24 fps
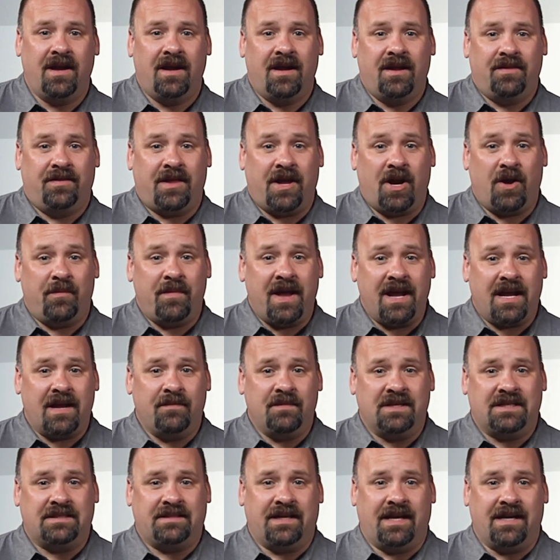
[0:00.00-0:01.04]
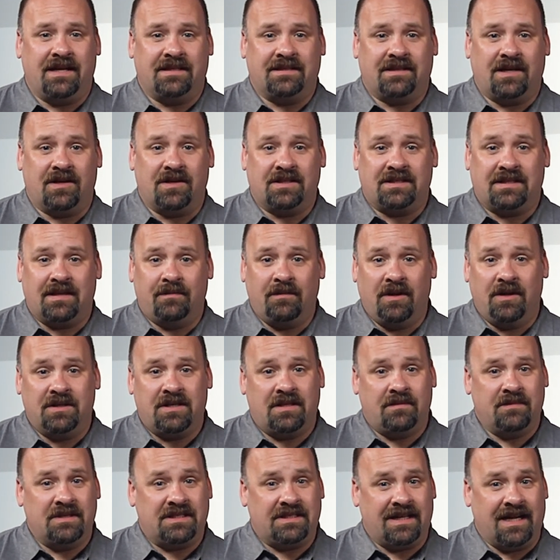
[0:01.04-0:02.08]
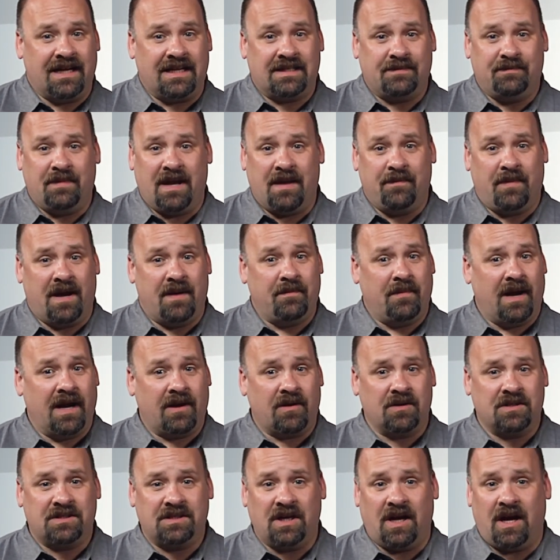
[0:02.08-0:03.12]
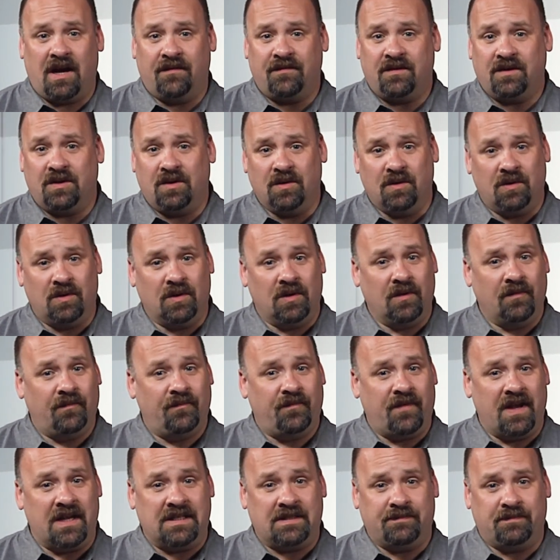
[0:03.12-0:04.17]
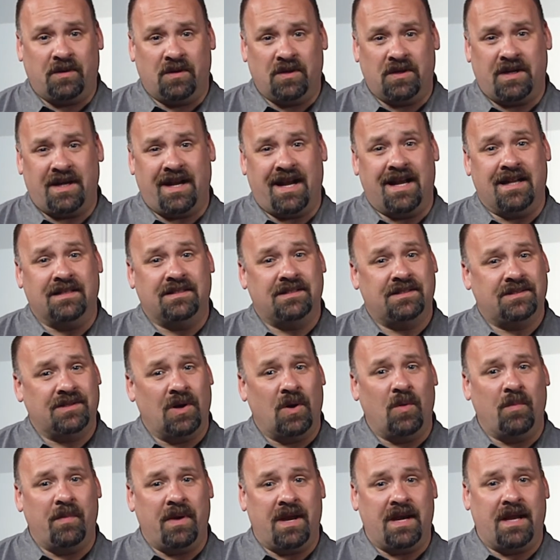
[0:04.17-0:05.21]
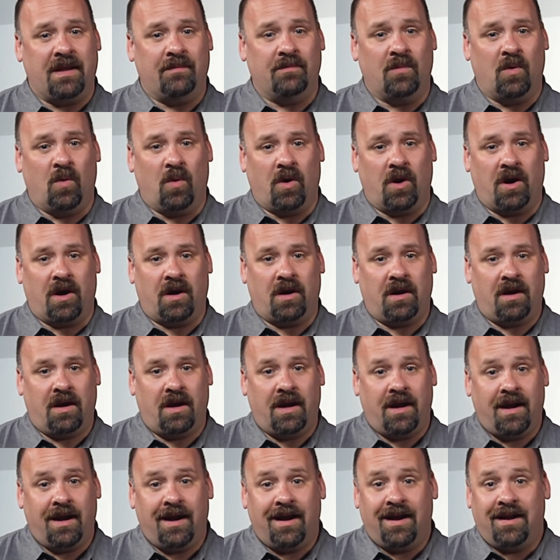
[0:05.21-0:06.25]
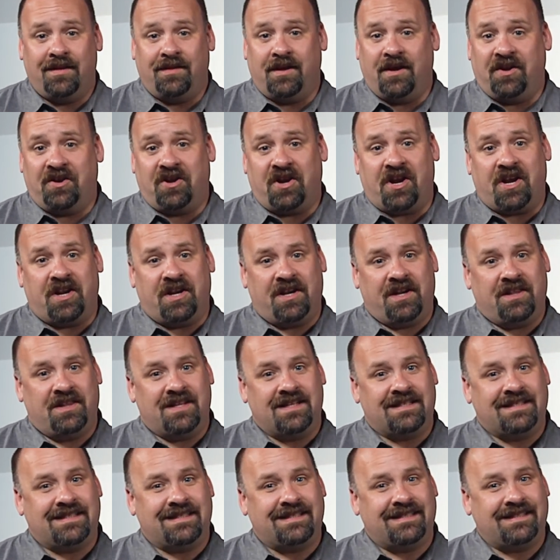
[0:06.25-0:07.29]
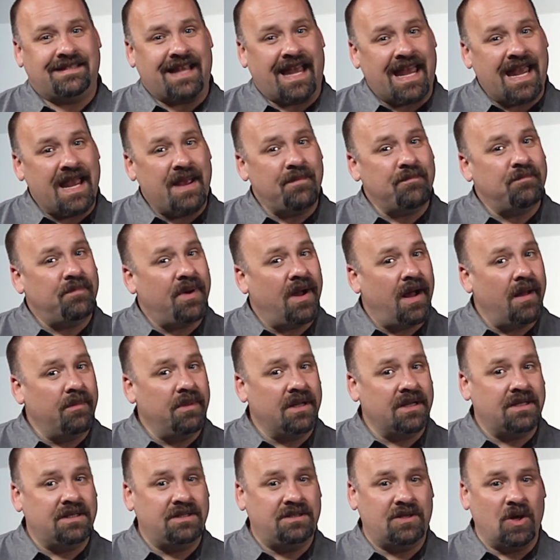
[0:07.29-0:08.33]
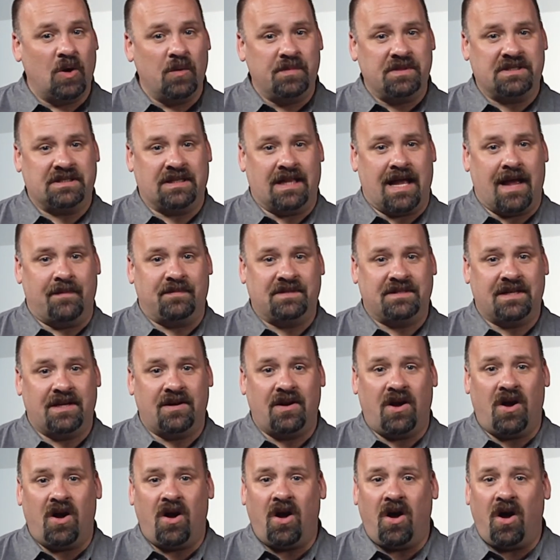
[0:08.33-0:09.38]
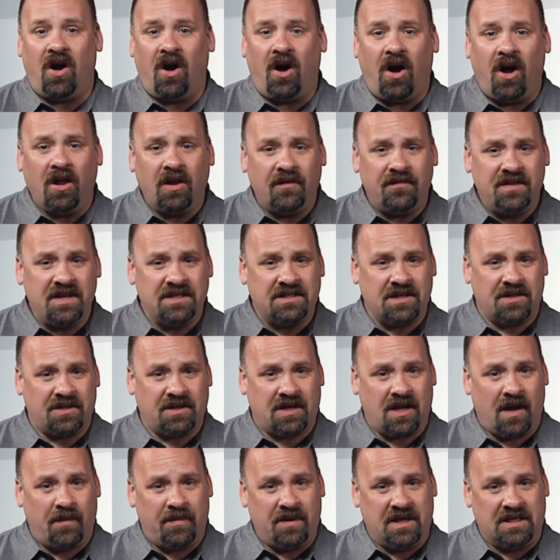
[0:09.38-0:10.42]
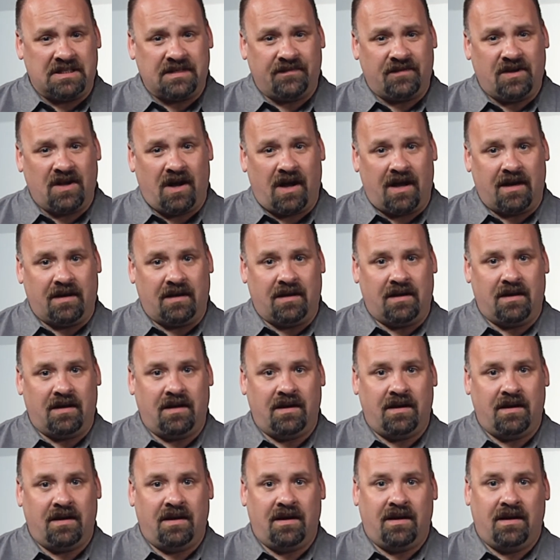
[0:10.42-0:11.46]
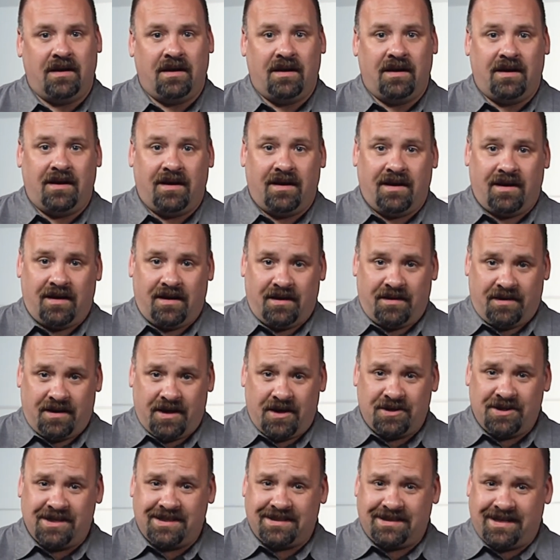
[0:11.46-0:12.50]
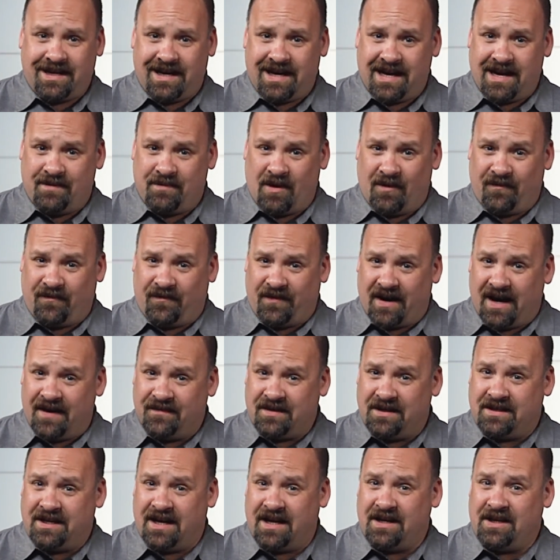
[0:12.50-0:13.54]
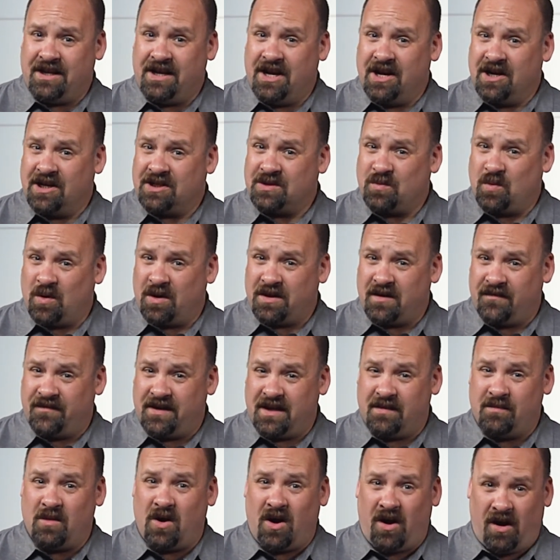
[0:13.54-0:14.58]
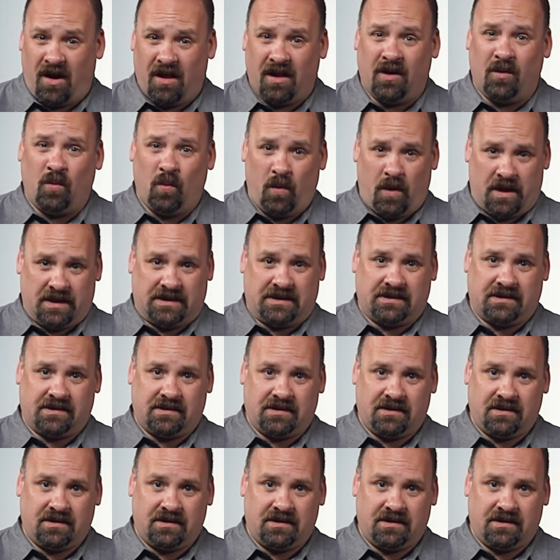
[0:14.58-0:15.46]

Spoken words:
They are making mistakes that are similar to the mistakes made by Microsoft, Google, Facebook, and so many more. They're getting the same public dope slaps that all of these other companies have gotten. They're just getting about 5 to 10 years worth of them all at once.